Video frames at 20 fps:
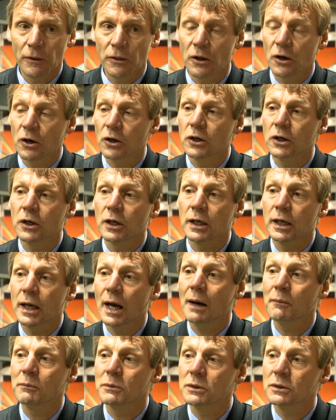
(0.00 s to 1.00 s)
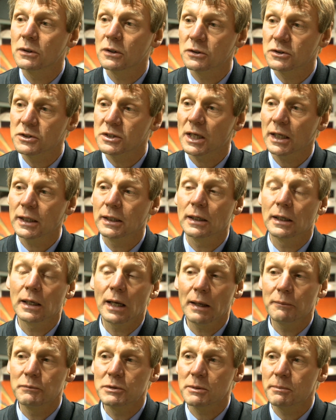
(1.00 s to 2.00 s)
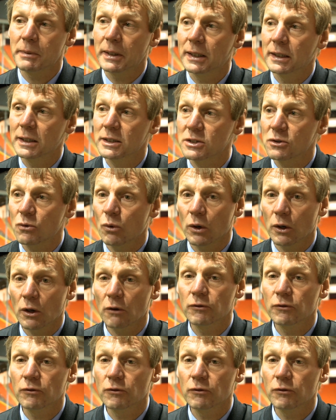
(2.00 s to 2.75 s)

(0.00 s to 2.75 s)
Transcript: that are going to come and, and stake a claim to be in this squad.